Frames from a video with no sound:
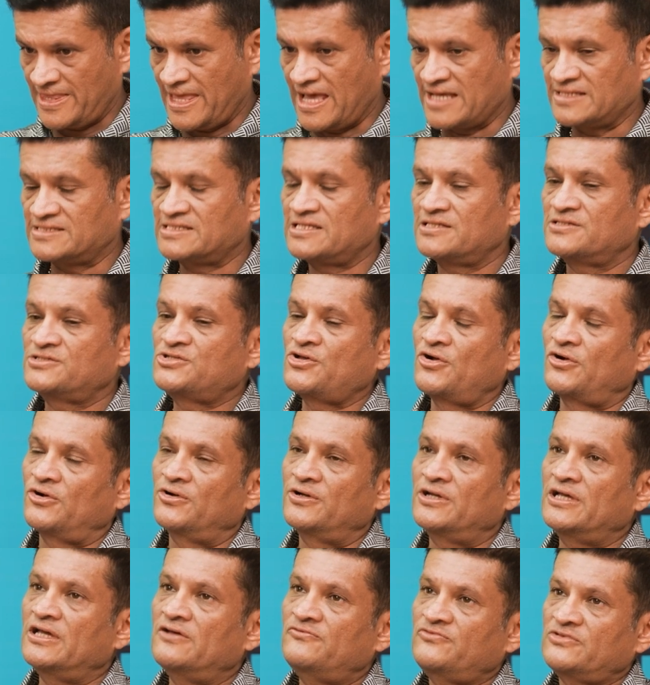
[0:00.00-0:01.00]
Yes. So
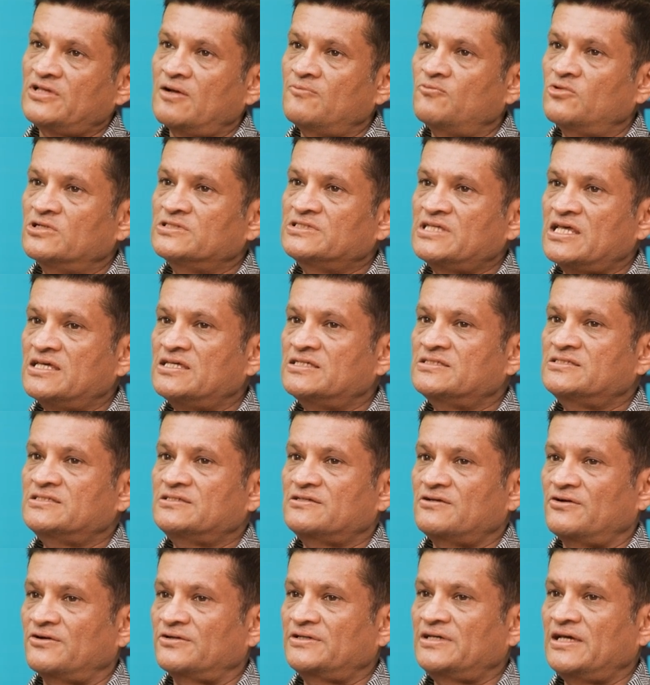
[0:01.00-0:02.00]
if someone
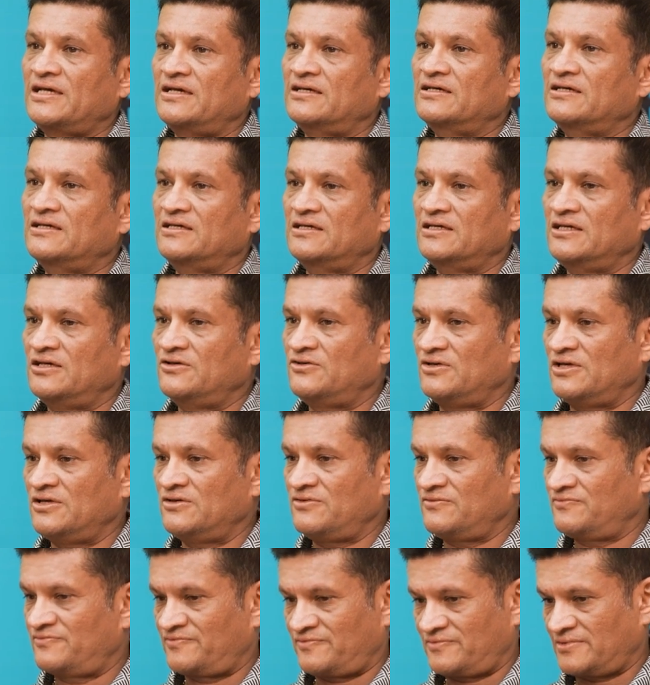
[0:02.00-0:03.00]
says, okay,
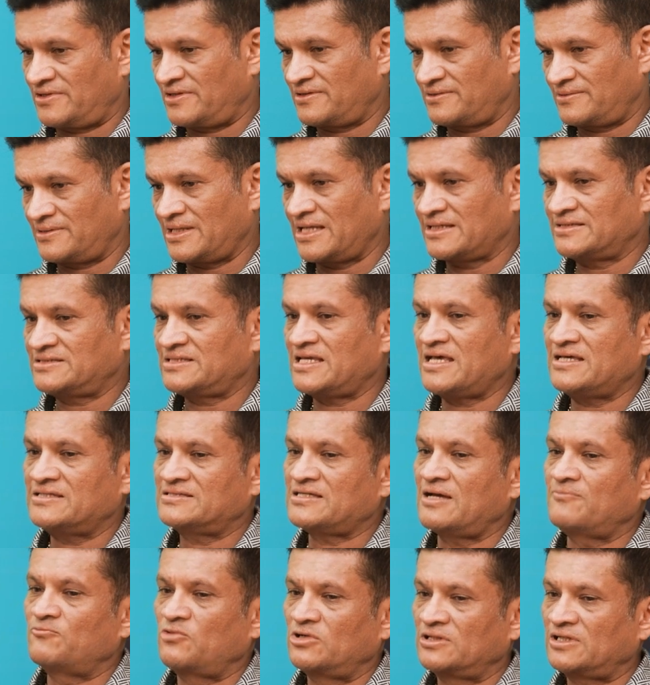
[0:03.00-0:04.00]
if like say
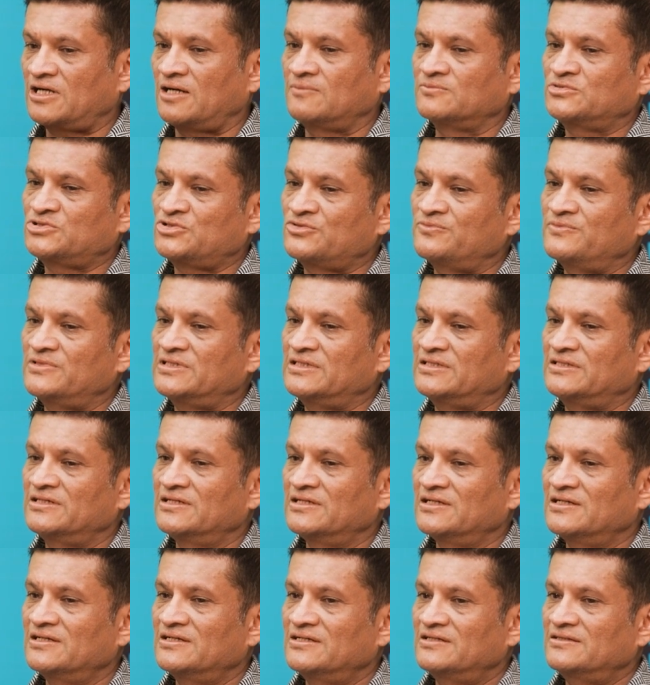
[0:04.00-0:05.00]
someone comes to me,
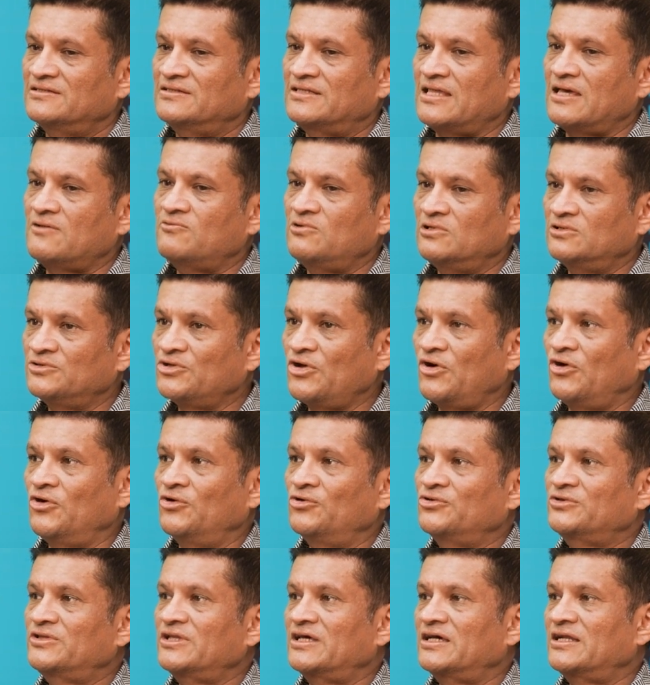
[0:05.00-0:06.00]
they will
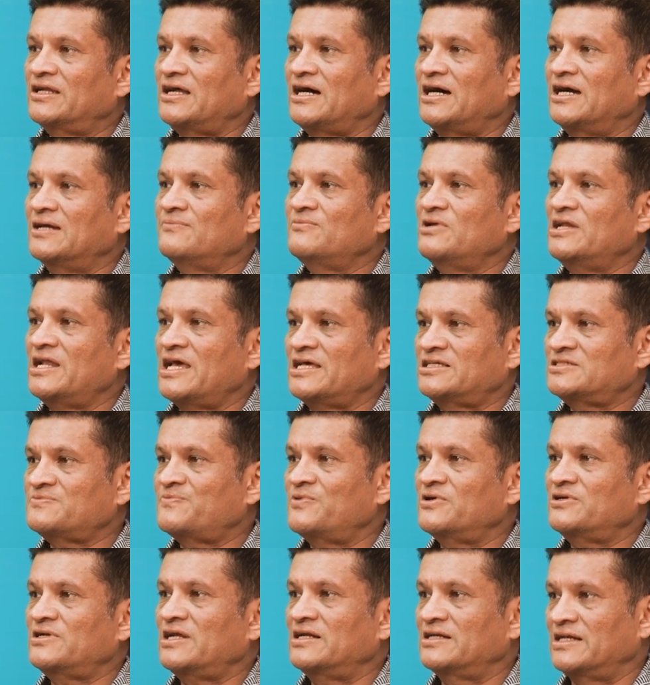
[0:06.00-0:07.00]
know that I'm an
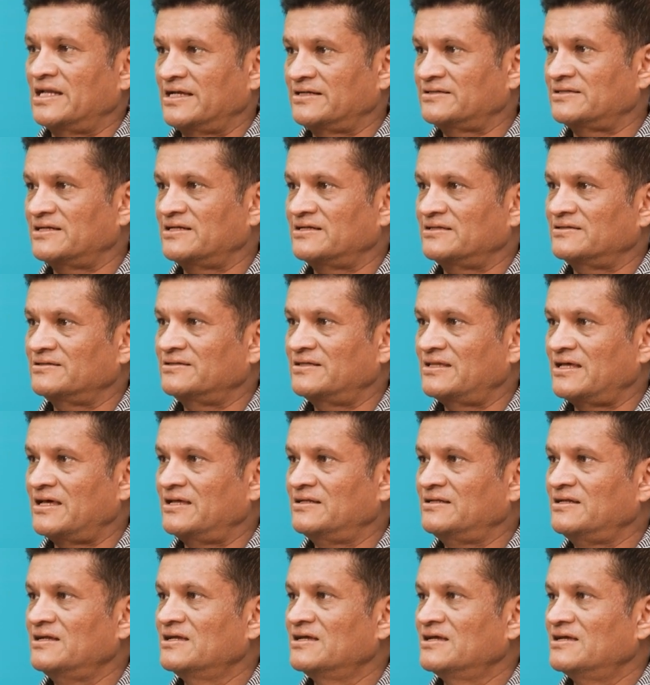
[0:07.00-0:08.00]
expert at LinkedIn.
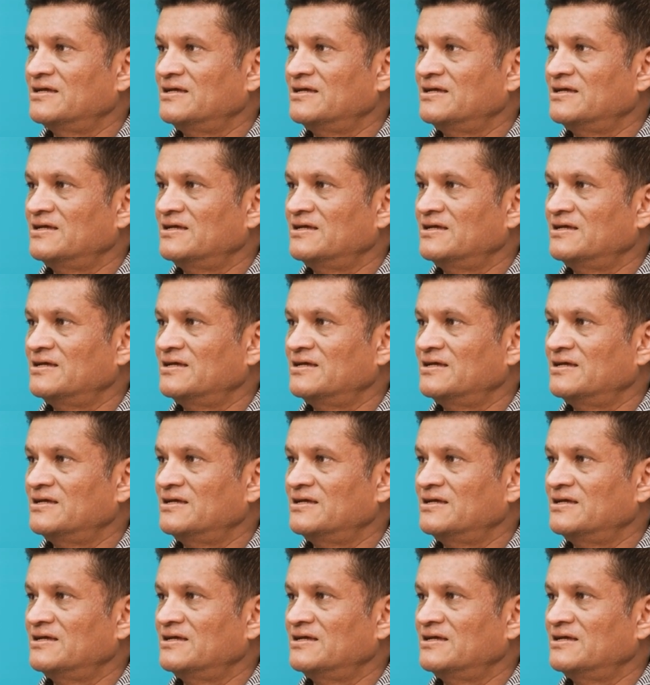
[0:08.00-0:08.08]
Then